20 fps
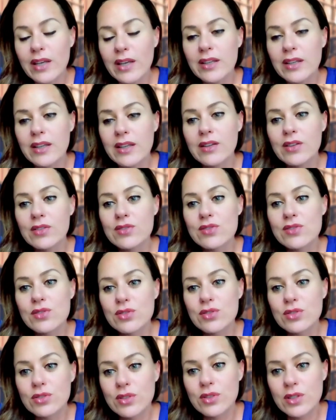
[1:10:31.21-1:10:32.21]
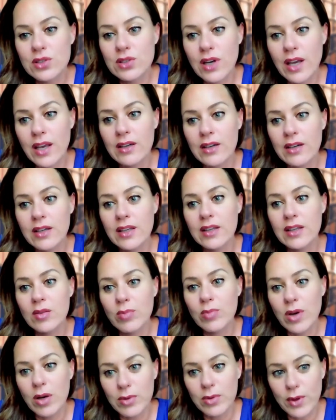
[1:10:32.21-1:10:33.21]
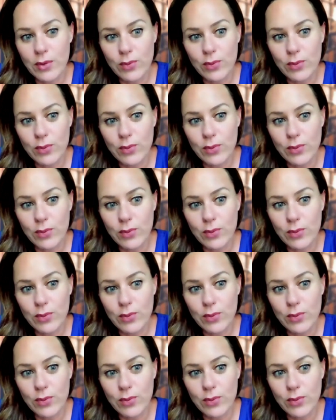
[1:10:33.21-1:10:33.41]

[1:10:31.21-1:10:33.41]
and then there's the jury trial in the public